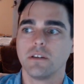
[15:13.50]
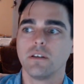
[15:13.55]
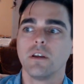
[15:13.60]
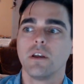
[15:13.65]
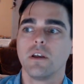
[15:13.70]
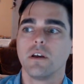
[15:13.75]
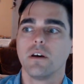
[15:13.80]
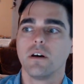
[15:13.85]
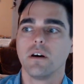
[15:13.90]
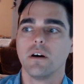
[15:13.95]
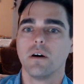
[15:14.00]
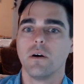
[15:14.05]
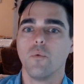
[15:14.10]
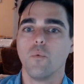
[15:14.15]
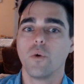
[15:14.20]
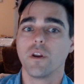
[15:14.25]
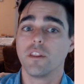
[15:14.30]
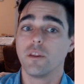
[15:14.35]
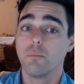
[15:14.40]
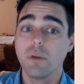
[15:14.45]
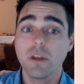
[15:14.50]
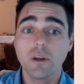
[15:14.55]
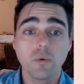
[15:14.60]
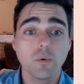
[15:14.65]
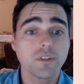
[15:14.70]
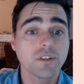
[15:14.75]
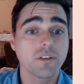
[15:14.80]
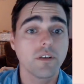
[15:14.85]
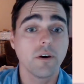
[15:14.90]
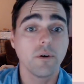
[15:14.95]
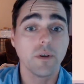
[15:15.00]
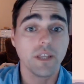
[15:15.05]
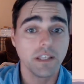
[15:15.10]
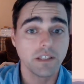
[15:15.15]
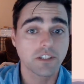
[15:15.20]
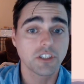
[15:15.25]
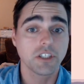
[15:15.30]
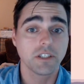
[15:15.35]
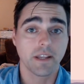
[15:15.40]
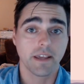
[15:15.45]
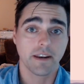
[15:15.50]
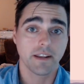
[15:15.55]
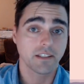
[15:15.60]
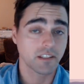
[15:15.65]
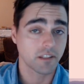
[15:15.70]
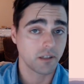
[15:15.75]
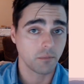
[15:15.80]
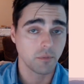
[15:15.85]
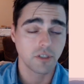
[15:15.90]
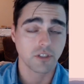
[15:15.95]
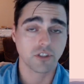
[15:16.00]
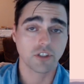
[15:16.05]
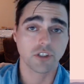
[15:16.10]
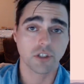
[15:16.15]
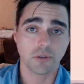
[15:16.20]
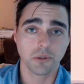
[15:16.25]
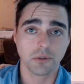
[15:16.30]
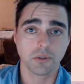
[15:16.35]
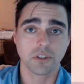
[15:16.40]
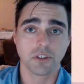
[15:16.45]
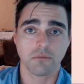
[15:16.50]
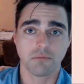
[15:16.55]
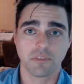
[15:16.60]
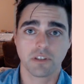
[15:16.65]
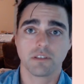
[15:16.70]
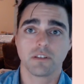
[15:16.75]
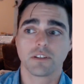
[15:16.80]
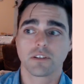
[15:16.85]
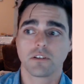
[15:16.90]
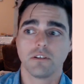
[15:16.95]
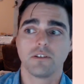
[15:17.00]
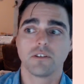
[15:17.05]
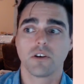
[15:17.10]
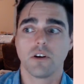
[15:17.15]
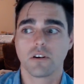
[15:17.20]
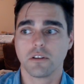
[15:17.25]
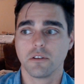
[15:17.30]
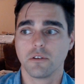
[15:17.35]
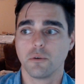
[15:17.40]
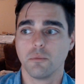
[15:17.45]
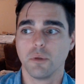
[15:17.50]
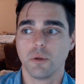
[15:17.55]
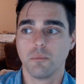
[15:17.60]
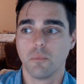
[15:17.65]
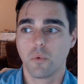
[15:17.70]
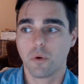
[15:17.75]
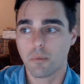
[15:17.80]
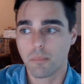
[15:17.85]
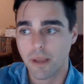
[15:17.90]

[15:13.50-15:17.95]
One of the big ones, though, is genetics, and I'm going to show you something that's going to talk a little bit more about